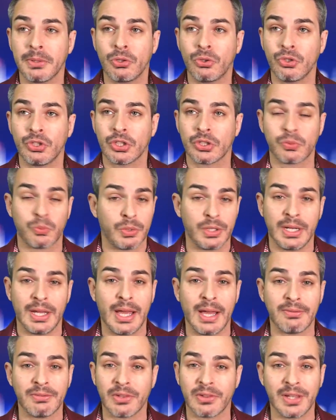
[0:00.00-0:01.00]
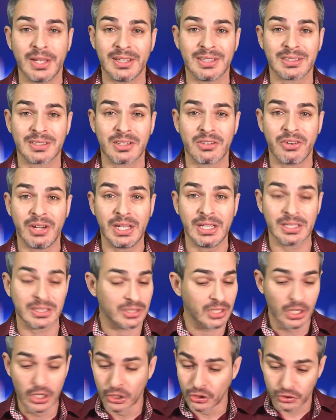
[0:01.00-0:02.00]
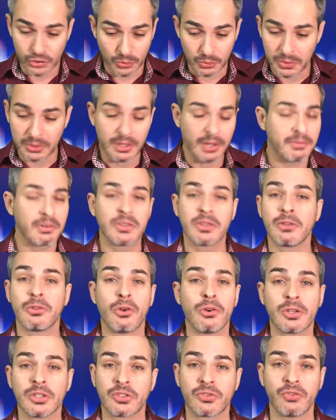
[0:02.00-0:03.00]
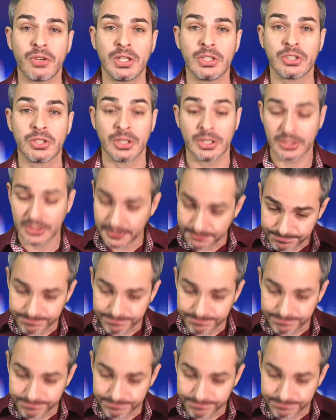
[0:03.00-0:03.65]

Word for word: who just want to have the latest and greatest. So wherever the longest range is,